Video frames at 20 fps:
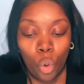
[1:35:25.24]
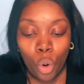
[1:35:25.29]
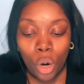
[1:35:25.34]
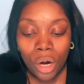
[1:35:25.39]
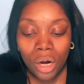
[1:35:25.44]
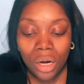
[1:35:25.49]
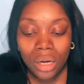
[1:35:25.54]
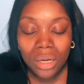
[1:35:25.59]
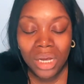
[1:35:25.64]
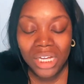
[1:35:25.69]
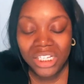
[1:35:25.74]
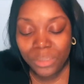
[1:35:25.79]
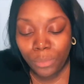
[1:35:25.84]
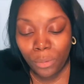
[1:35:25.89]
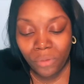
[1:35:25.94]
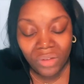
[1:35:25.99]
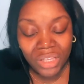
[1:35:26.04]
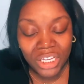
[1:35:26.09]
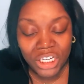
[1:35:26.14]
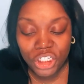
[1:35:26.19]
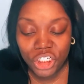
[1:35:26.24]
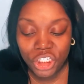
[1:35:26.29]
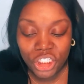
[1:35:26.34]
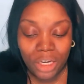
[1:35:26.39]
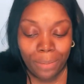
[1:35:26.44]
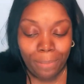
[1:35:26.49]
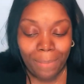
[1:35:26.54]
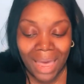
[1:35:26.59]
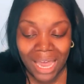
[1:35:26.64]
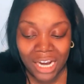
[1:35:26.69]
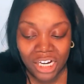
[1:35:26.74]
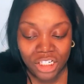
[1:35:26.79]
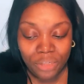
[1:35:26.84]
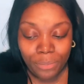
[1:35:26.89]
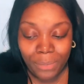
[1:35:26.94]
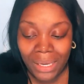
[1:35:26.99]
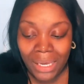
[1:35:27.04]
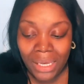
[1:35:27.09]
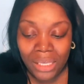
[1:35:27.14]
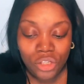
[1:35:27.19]
or customer relationship
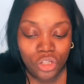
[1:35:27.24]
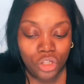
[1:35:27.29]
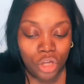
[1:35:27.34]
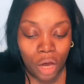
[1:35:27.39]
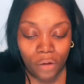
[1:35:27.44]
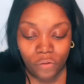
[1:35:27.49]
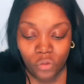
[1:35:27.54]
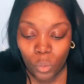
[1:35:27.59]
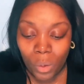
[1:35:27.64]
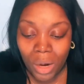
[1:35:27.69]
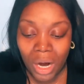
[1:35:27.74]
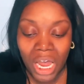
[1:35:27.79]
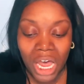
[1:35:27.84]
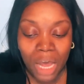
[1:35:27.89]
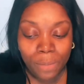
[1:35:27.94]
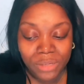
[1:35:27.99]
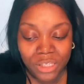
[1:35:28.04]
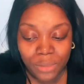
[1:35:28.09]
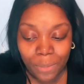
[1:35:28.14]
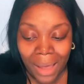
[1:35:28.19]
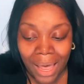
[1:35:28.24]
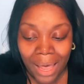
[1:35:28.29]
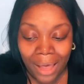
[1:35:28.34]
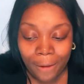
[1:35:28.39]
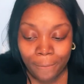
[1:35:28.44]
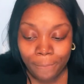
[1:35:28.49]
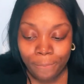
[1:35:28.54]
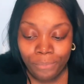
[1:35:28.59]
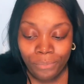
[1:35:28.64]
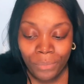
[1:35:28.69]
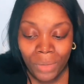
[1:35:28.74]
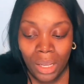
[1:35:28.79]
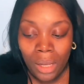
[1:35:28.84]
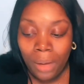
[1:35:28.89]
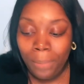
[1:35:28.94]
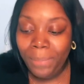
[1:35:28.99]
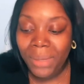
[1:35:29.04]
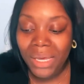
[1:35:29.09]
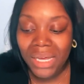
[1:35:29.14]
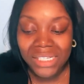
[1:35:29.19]
management software HubSpot,
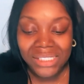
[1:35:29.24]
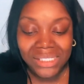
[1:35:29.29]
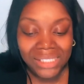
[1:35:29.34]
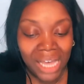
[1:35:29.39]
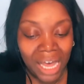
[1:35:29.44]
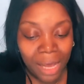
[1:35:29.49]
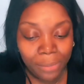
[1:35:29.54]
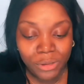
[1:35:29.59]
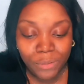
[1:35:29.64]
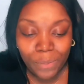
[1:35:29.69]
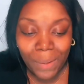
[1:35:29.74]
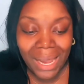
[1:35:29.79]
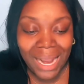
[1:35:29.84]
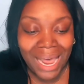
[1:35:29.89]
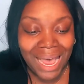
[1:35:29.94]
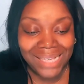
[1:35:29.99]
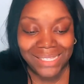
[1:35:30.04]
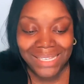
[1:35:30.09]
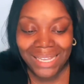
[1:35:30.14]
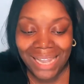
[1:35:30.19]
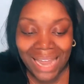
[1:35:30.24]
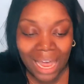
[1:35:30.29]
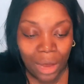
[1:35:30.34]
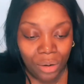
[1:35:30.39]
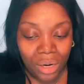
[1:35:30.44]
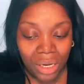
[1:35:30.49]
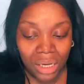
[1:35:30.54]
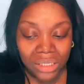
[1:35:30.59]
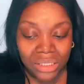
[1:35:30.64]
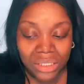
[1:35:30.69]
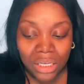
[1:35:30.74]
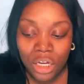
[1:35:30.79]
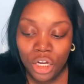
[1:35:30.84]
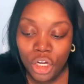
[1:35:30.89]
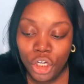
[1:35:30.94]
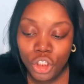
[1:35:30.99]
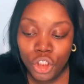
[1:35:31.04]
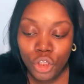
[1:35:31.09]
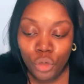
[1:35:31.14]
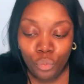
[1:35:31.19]
because HubSpot has allowed us
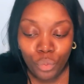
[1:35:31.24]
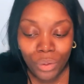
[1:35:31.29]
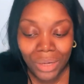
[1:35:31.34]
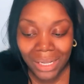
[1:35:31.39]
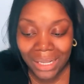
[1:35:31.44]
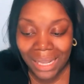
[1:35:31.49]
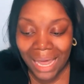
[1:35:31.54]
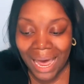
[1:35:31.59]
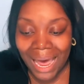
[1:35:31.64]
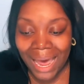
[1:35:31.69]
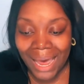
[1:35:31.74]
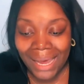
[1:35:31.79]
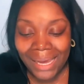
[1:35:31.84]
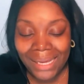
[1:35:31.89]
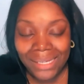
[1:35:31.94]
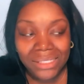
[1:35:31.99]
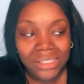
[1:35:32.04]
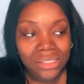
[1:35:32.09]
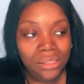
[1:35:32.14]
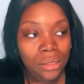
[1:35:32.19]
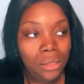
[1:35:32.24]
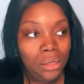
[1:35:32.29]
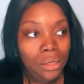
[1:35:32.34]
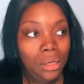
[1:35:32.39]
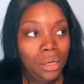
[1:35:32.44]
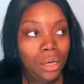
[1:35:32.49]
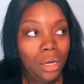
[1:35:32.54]
to realize